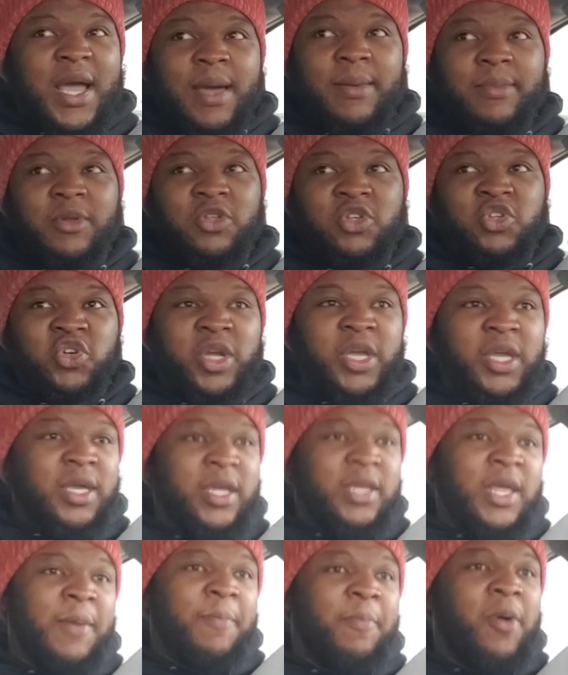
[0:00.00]
time to
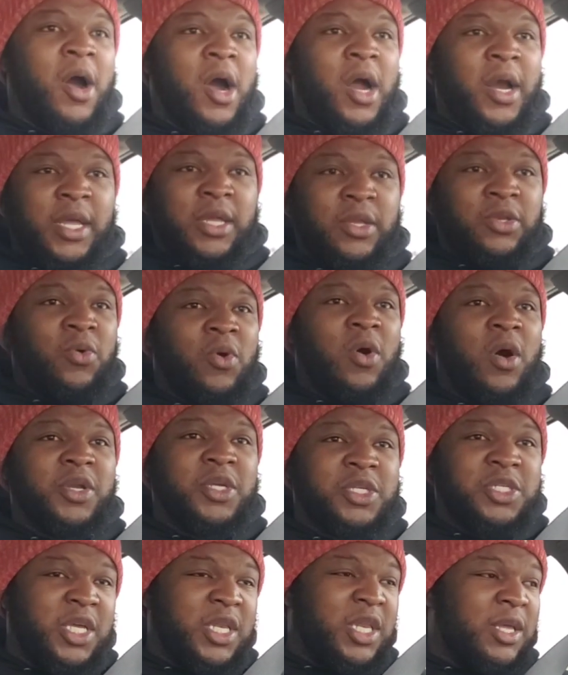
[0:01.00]
drink and, and party and do all
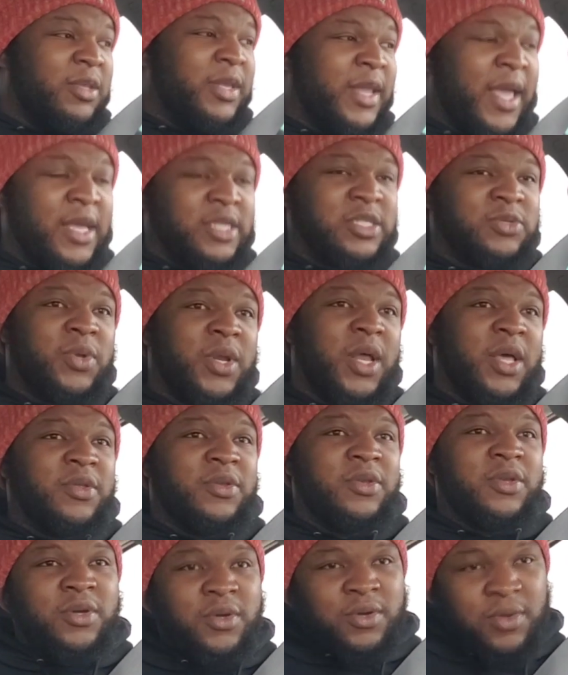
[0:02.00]
the shit. He dancing with
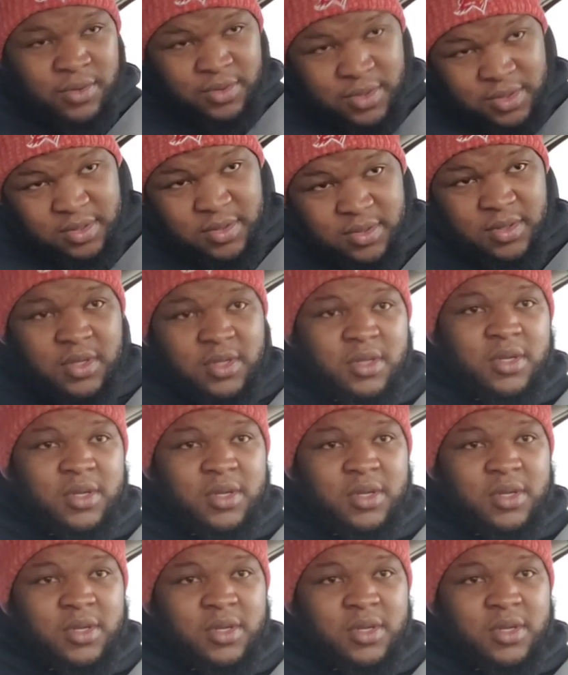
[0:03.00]
other dudes.